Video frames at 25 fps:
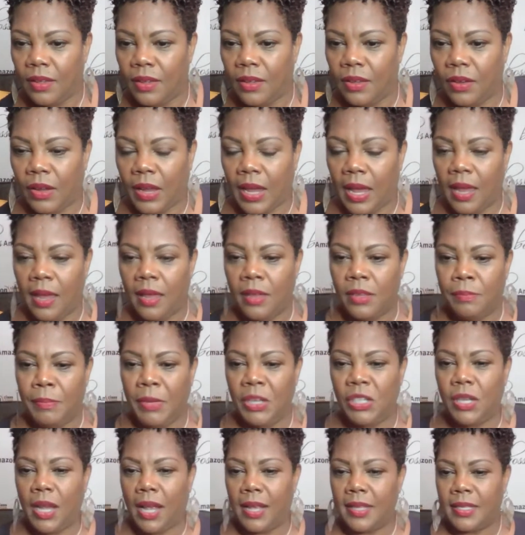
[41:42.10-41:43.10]
Okay,
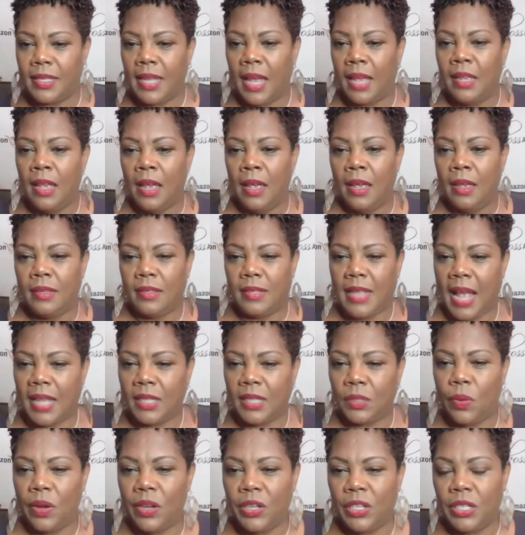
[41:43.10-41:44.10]
Michelle said
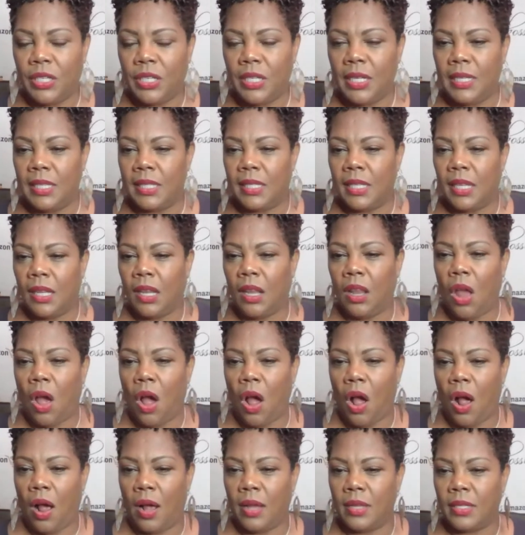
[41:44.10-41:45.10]
that's where she's
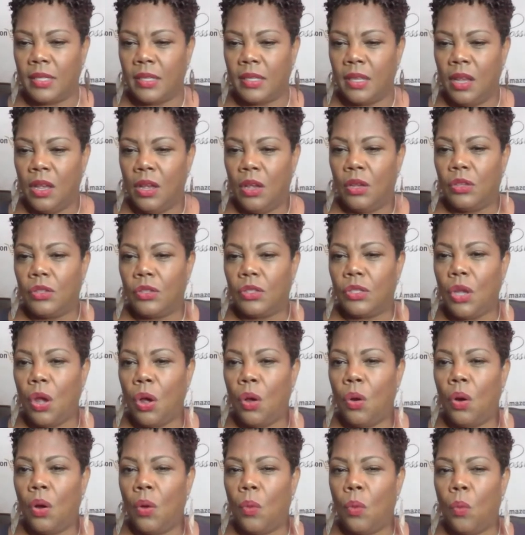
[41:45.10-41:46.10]
lost.
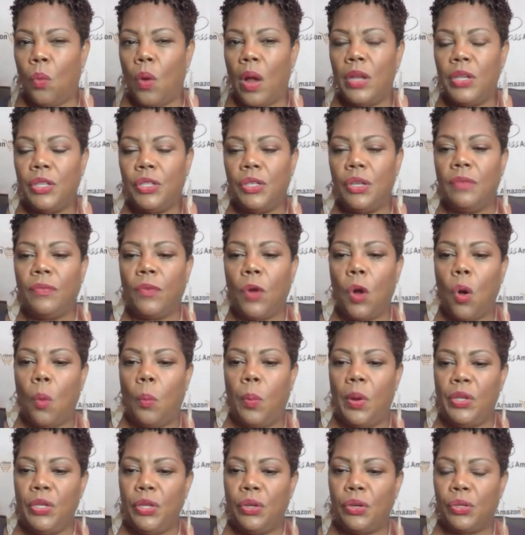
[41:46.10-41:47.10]
So once you
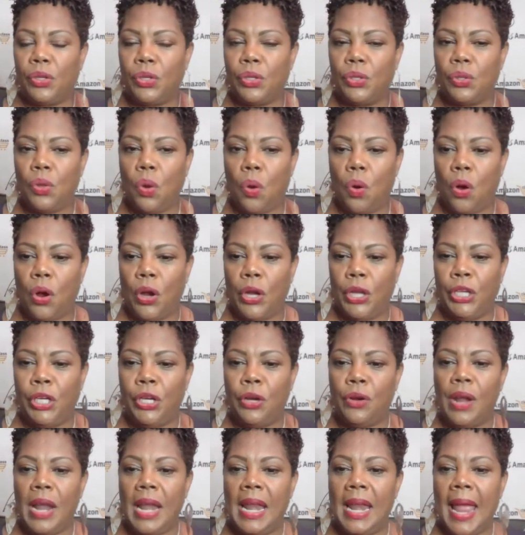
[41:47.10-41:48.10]
open your store,
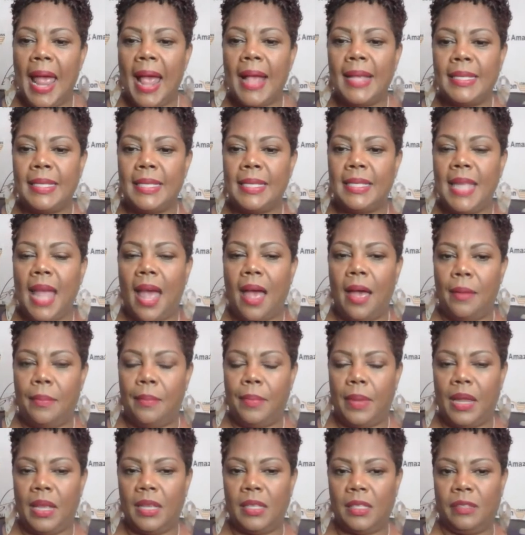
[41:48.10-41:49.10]
your next
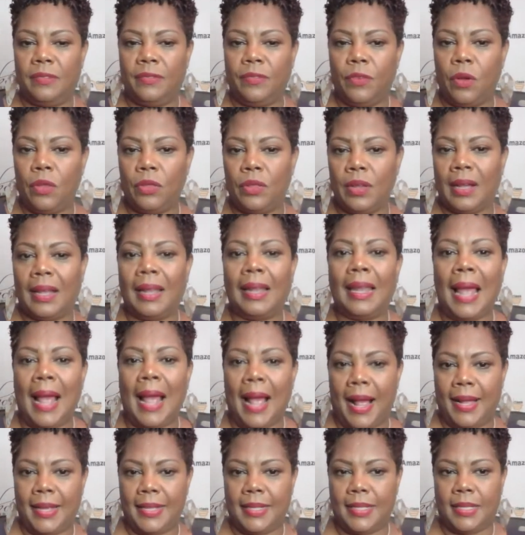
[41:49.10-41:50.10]
step is for the
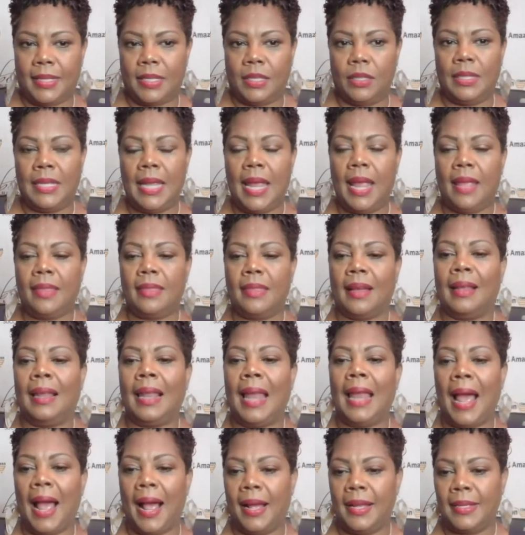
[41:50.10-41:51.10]
class, to take the
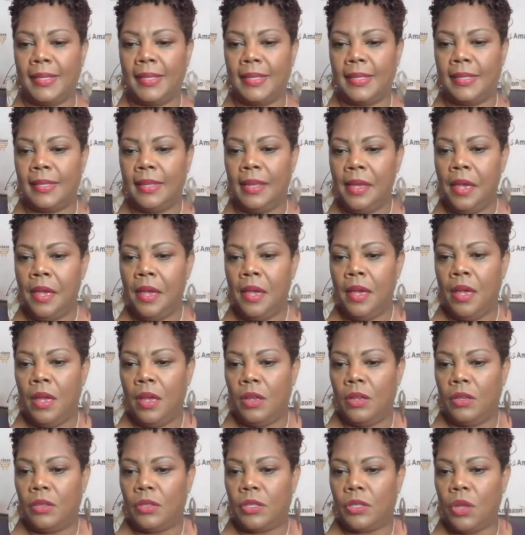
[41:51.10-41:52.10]
class.
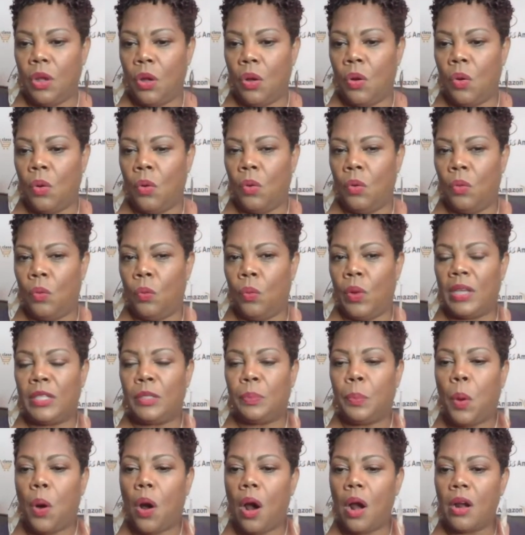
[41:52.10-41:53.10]
So which
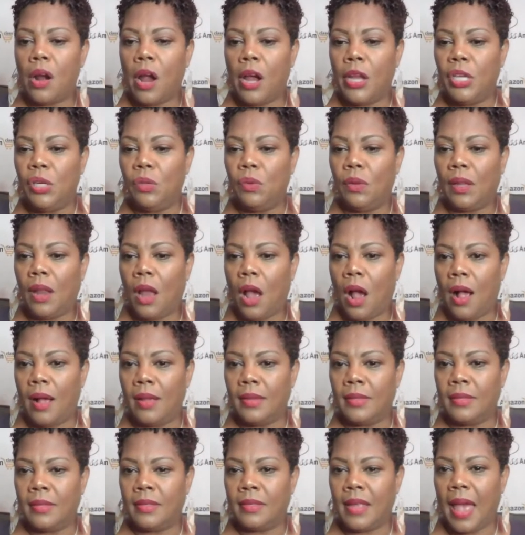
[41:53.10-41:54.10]
part are you
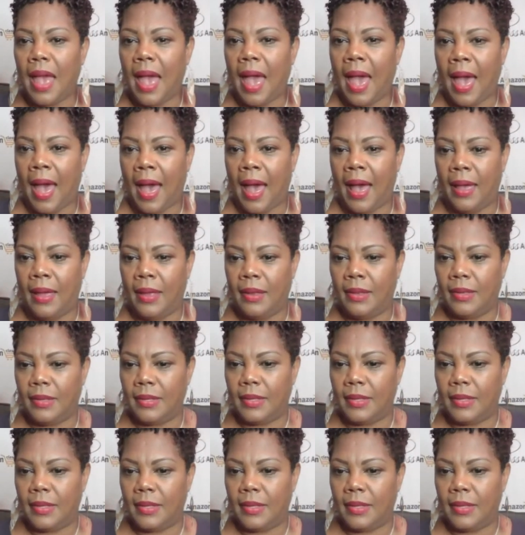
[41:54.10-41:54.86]
lost at?